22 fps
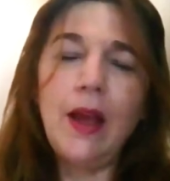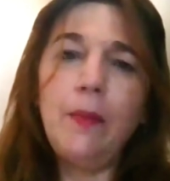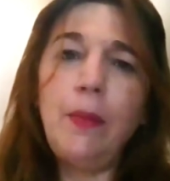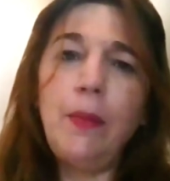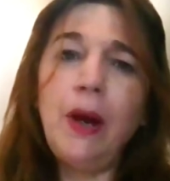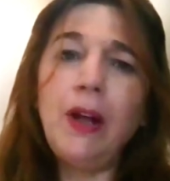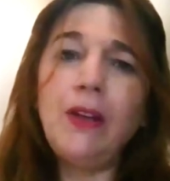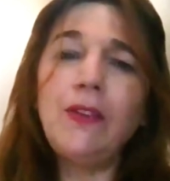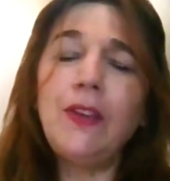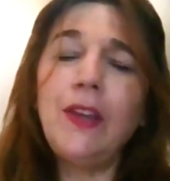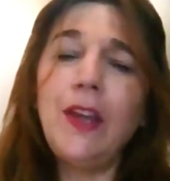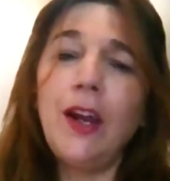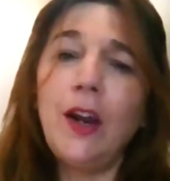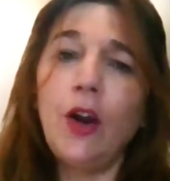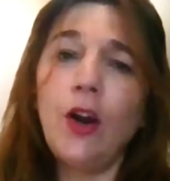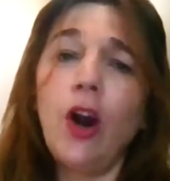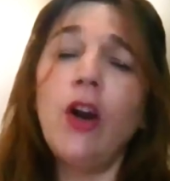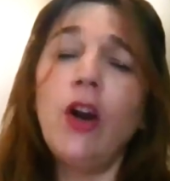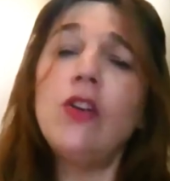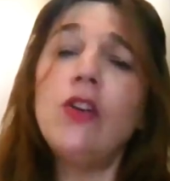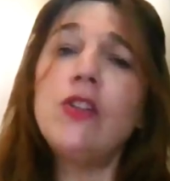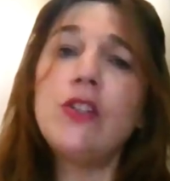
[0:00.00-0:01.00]
But there
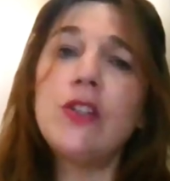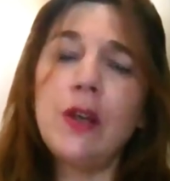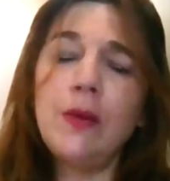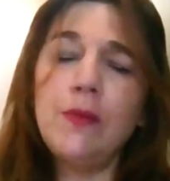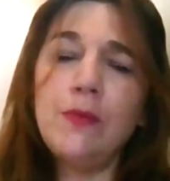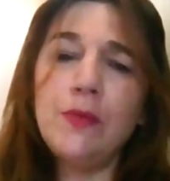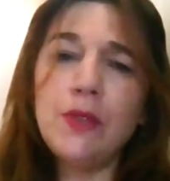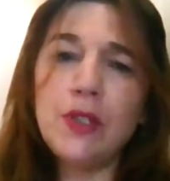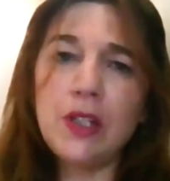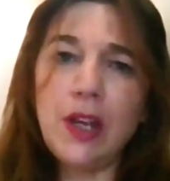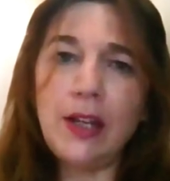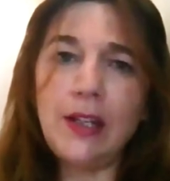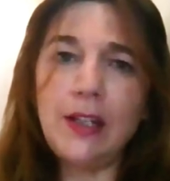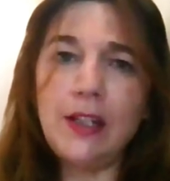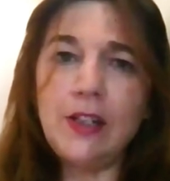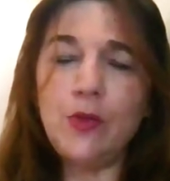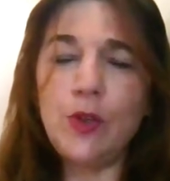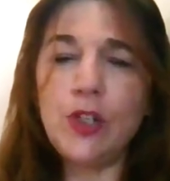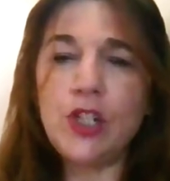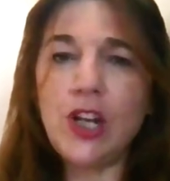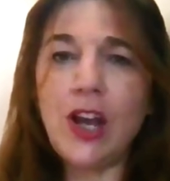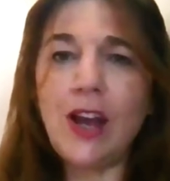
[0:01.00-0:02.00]
are some
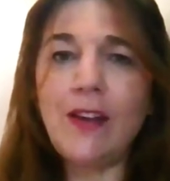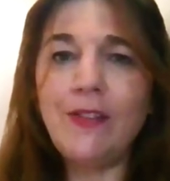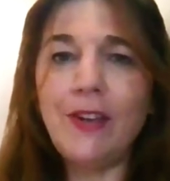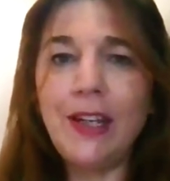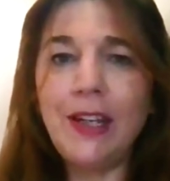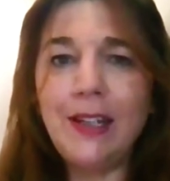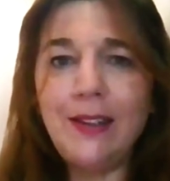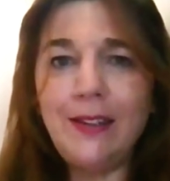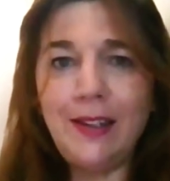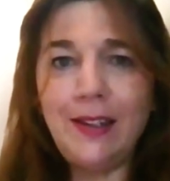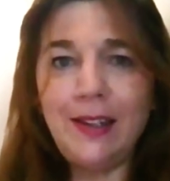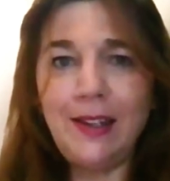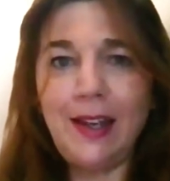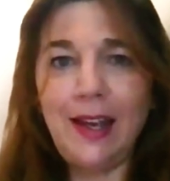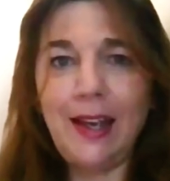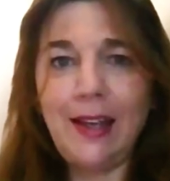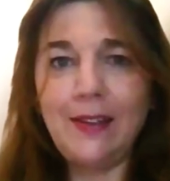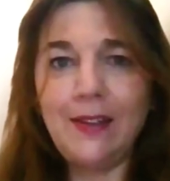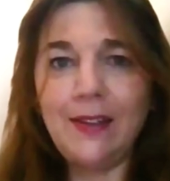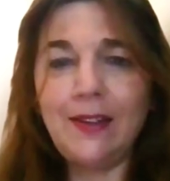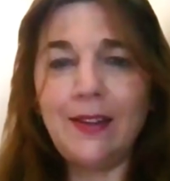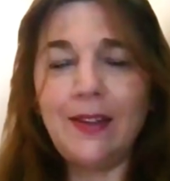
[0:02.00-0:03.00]
studies which have
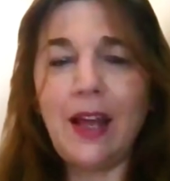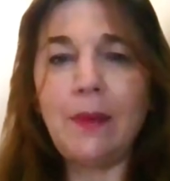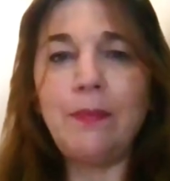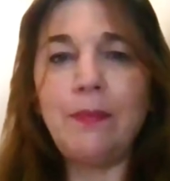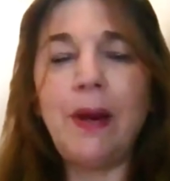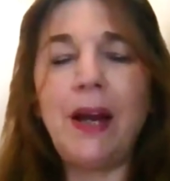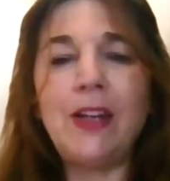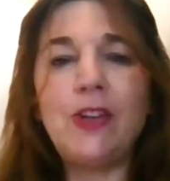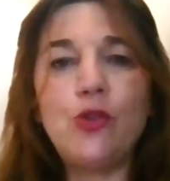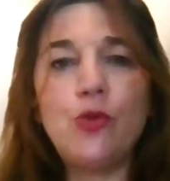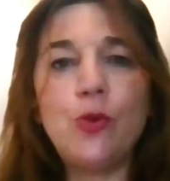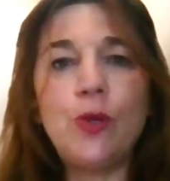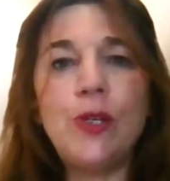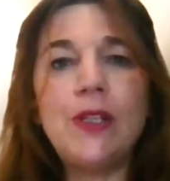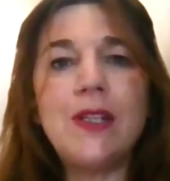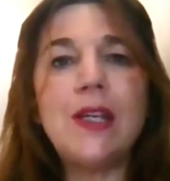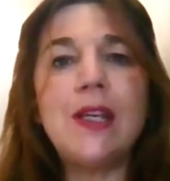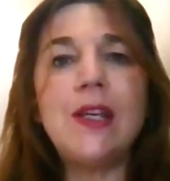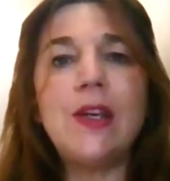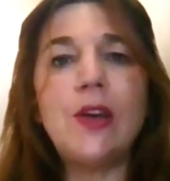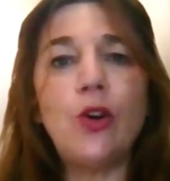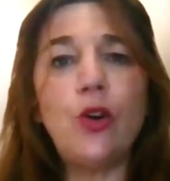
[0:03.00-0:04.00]
indicated that by
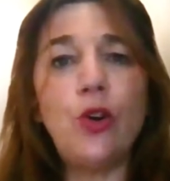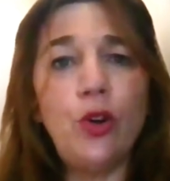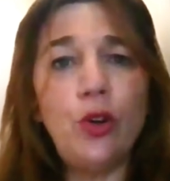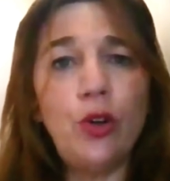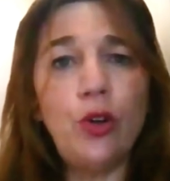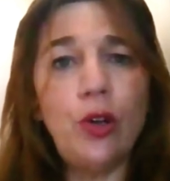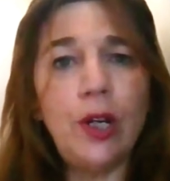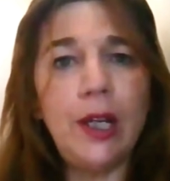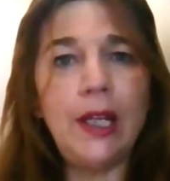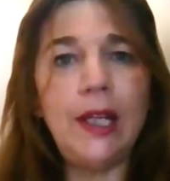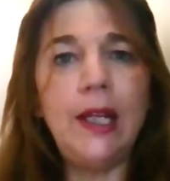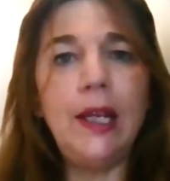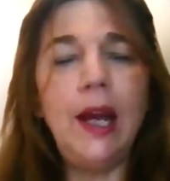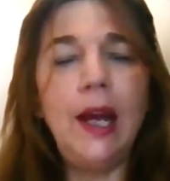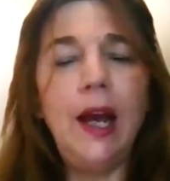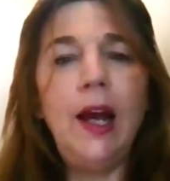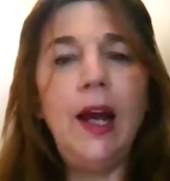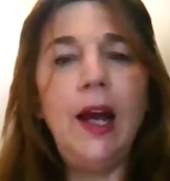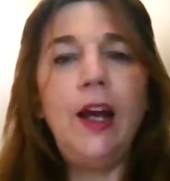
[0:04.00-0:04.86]
treating early,